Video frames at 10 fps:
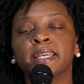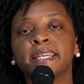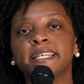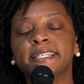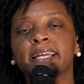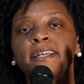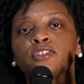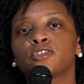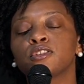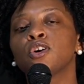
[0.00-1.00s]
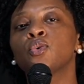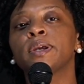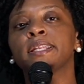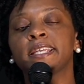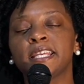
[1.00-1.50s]
He's not slow
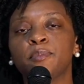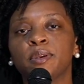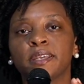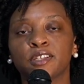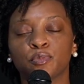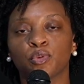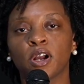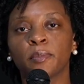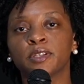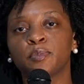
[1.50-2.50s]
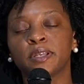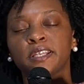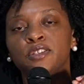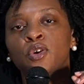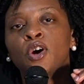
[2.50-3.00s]
in keeping his promise, but
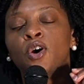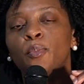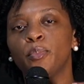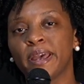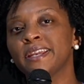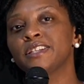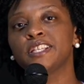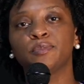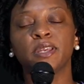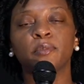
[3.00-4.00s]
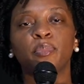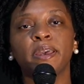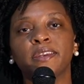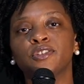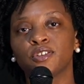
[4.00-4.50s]
he's he's being
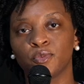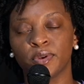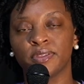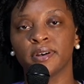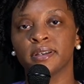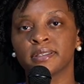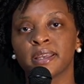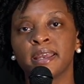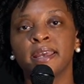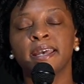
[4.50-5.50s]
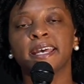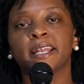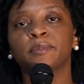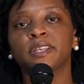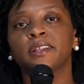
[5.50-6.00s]
patient with us. And
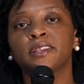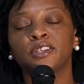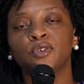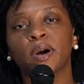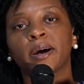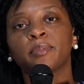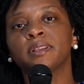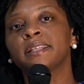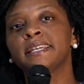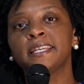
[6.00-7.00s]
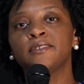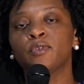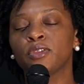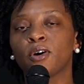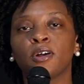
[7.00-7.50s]
I'm telling you, I believe
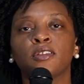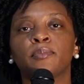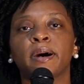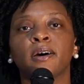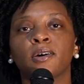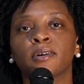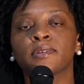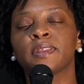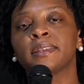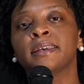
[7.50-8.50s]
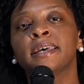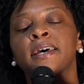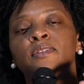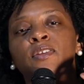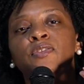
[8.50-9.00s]
with all of my heart that
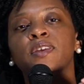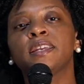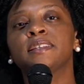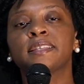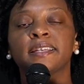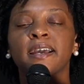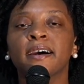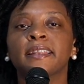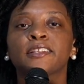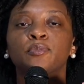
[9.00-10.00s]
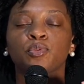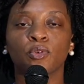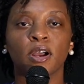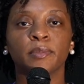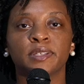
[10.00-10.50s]
the things that God has
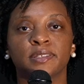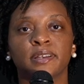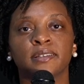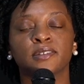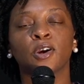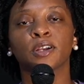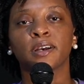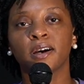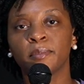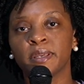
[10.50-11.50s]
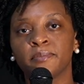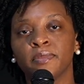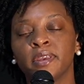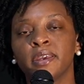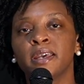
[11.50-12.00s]
promised us are coming
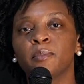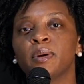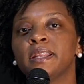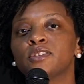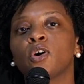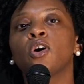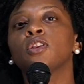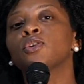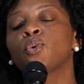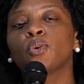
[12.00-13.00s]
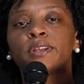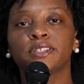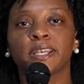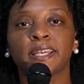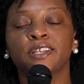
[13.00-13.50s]
but it's all according
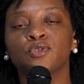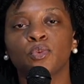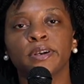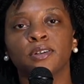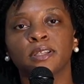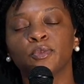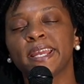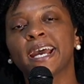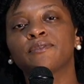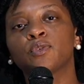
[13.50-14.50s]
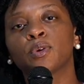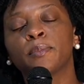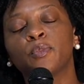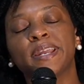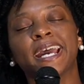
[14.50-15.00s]
to his will and we have to
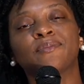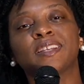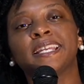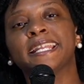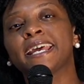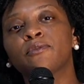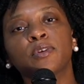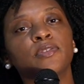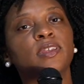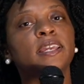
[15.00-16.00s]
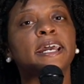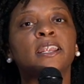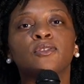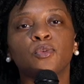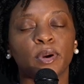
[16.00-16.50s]
we have to get everything
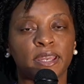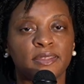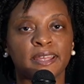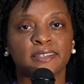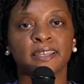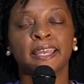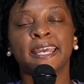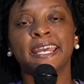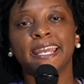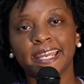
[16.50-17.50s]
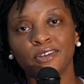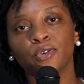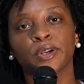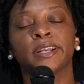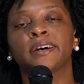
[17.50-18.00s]
out of the way that's
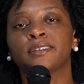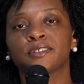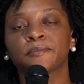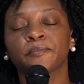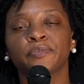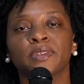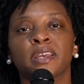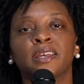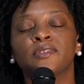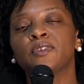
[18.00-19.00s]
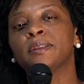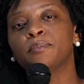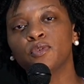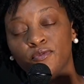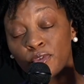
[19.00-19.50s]
hindering us
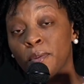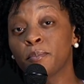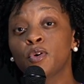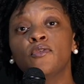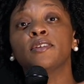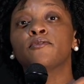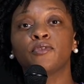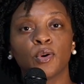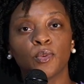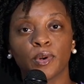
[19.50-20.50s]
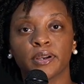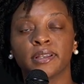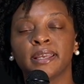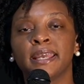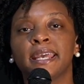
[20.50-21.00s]
in, from moving
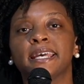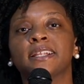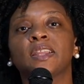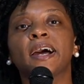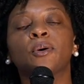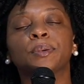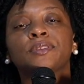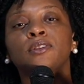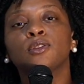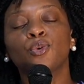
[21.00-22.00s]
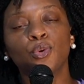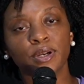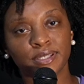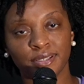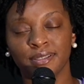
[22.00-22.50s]
forward and allow the
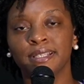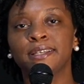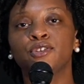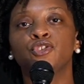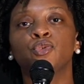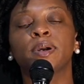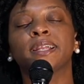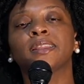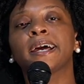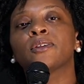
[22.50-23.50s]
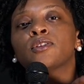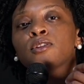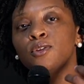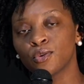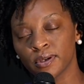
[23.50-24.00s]
Lord to lead you and allow the
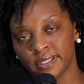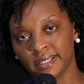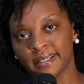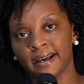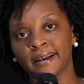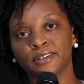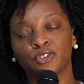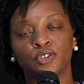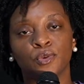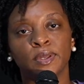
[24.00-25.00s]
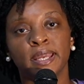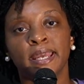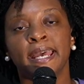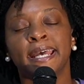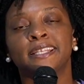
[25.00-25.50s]
Lord to guide you
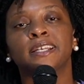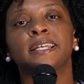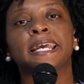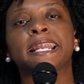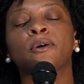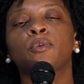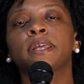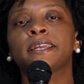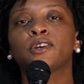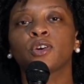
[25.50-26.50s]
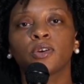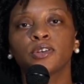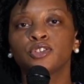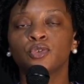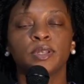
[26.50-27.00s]
to and I want to
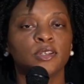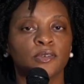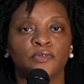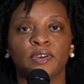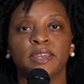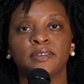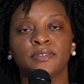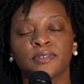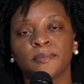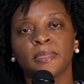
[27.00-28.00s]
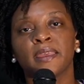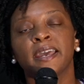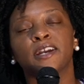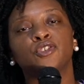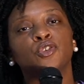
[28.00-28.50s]
encourage you in your faith
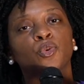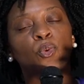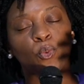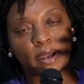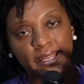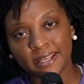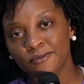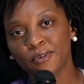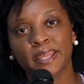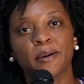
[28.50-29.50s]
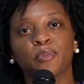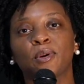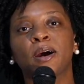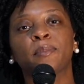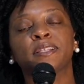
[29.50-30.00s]
as you're waiting for that
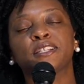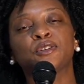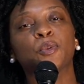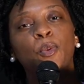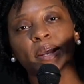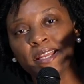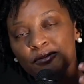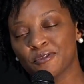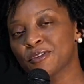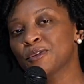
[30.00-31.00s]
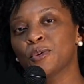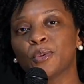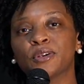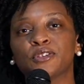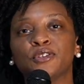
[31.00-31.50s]
promise, as you're waiting for the
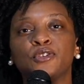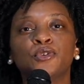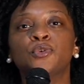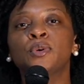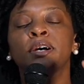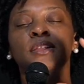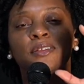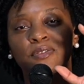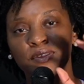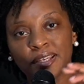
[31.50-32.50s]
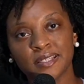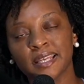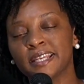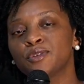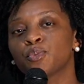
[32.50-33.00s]
Lord to do the things that
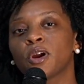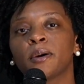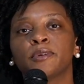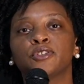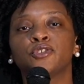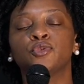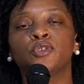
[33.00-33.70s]
He's promised you,